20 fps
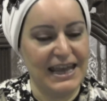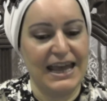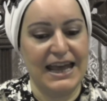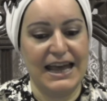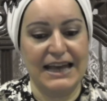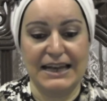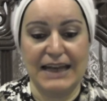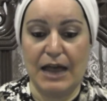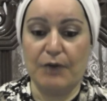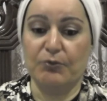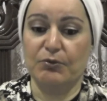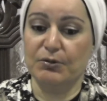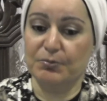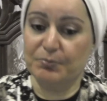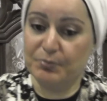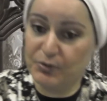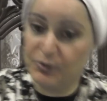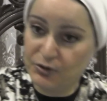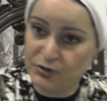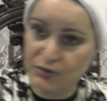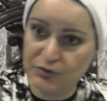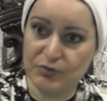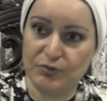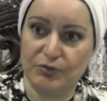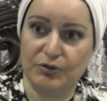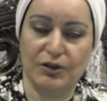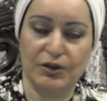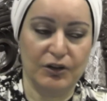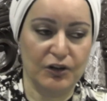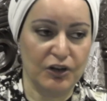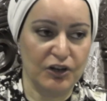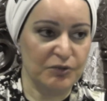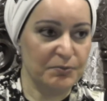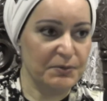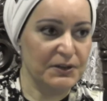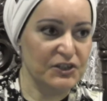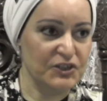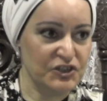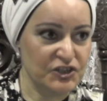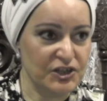and I will put you, you're going to
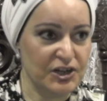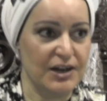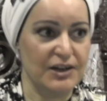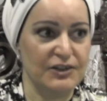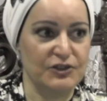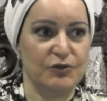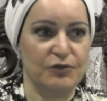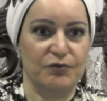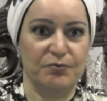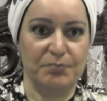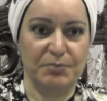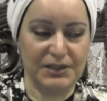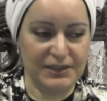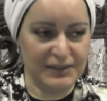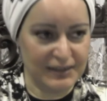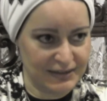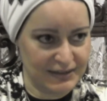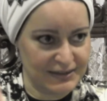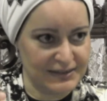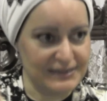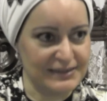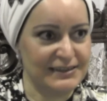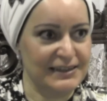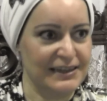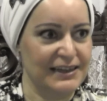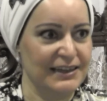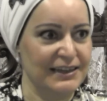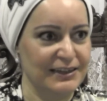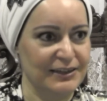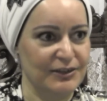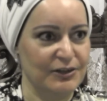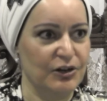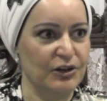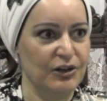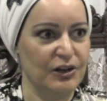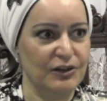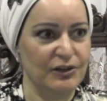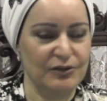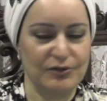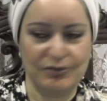be in charge of building this thing, you're
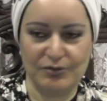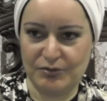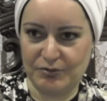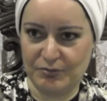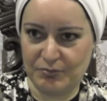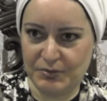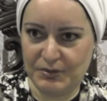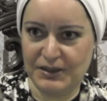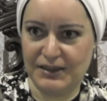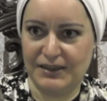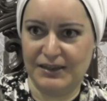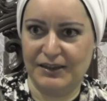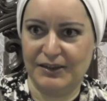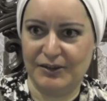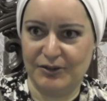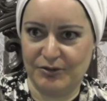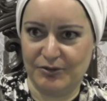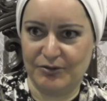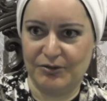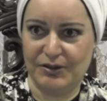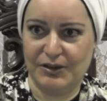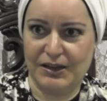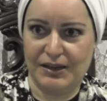going to be, you know,